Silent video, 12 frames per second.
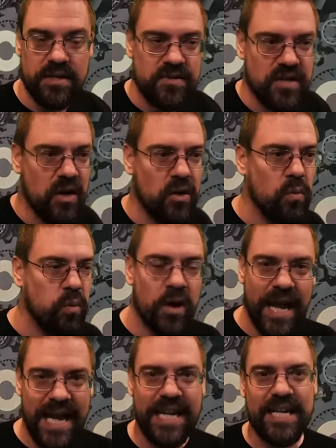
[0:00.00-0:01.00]
So where
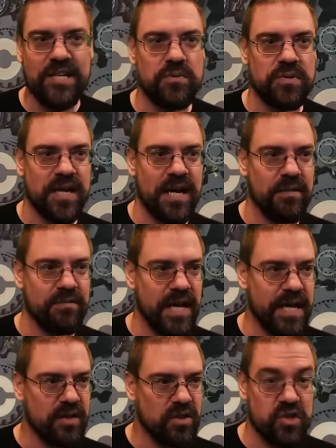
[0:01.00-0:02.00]
Hades was kind of
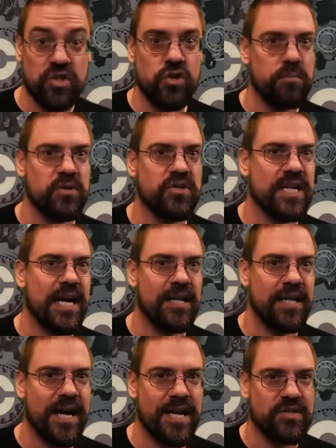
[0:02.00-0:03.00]
like the super
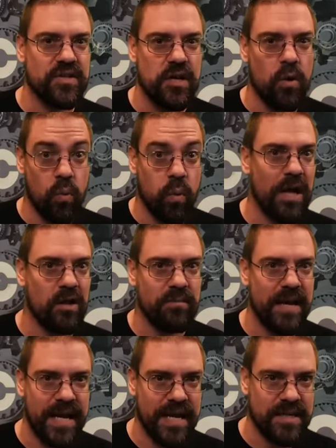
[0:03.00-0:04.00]
stylized,
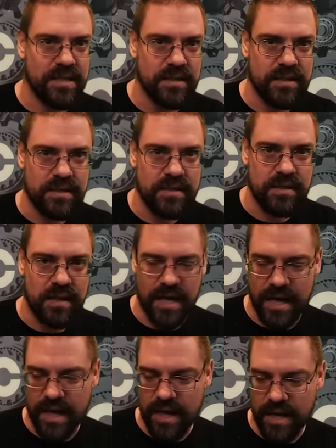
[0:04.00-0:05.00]
well-made
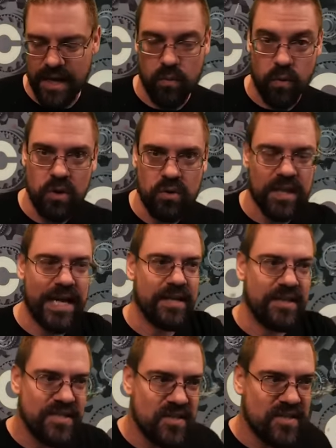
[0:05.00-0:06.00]
roguelike,
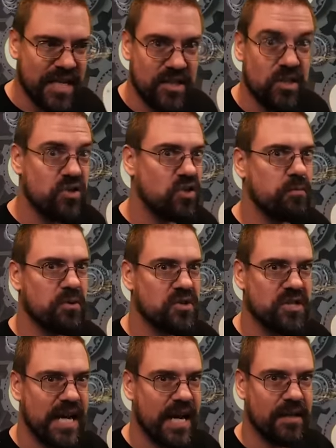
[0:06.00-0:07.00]
this is like the super
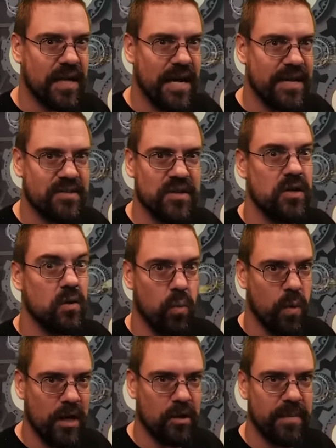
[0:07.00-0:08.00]
stylized,
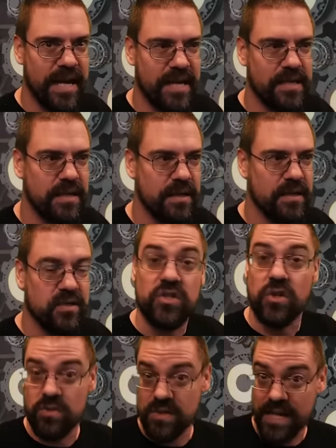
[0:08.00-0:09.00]
well-made
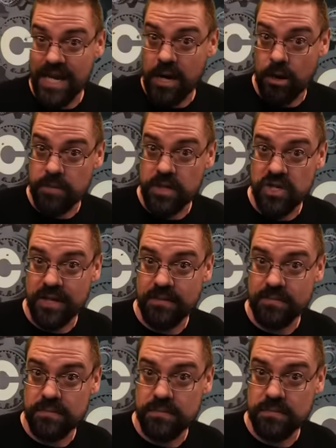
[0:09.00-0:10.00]
Souls-like ARPG.
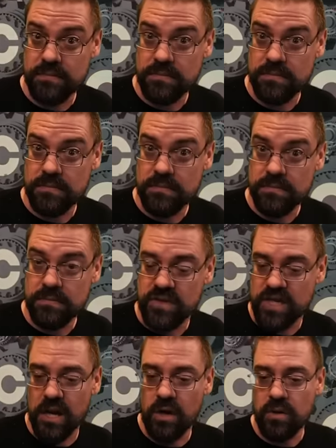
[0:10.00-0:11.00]

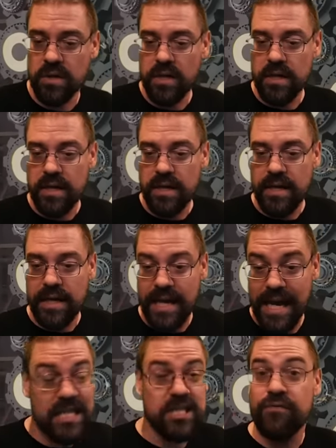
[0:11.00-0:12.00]
So
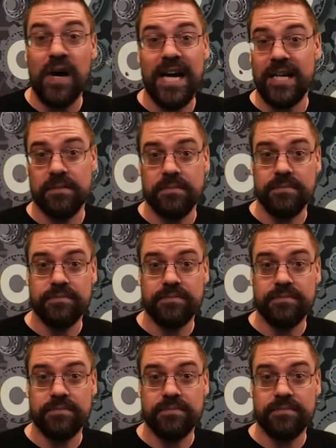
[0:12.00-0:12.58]
it's fun.